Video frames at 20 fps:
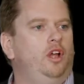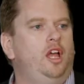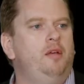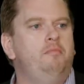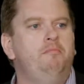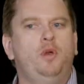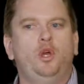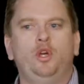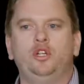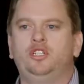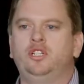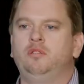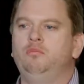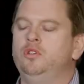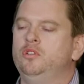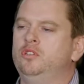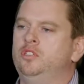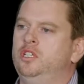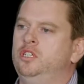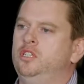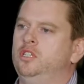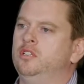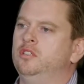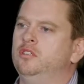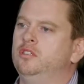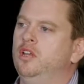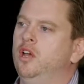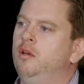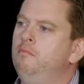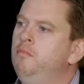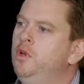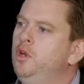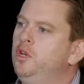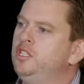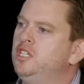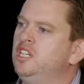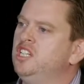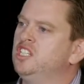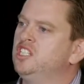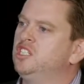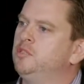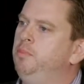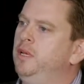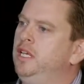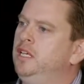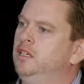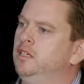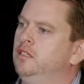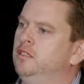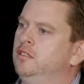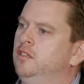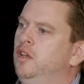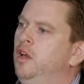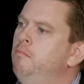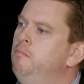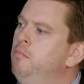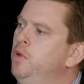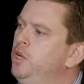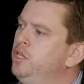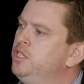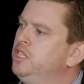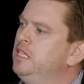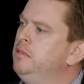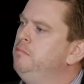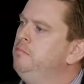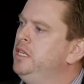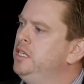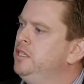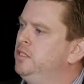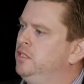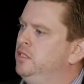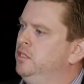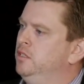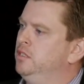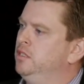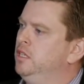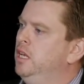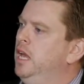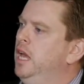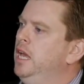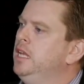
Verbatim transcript: emerging musicians, emerging speakers, emerging ministers,